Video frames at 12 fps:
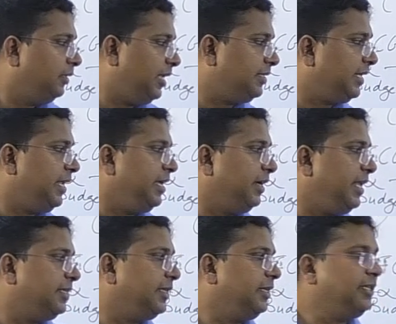there is an
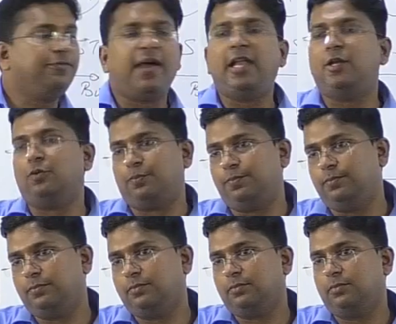increase in its value.
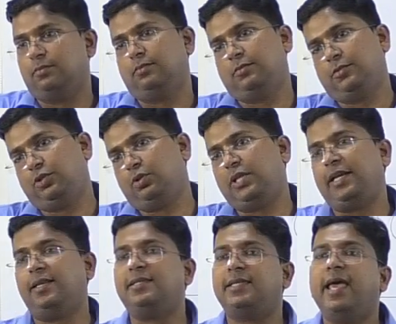So
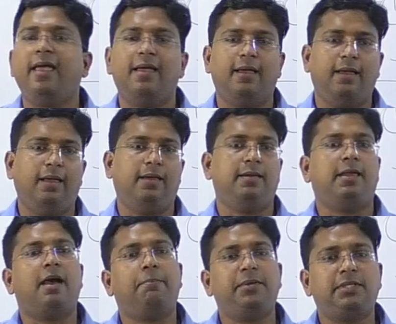that is a
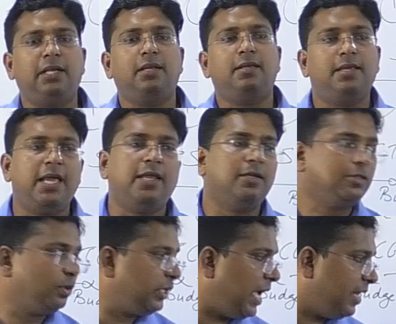capital gain.
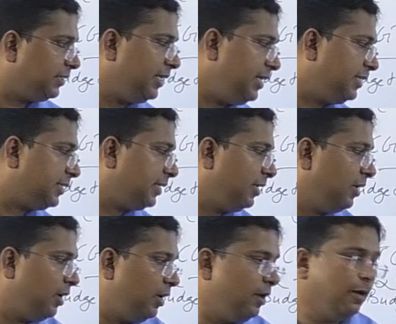So your answer is
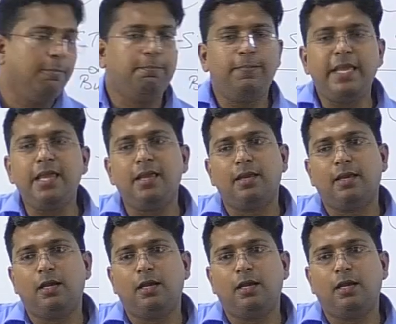B,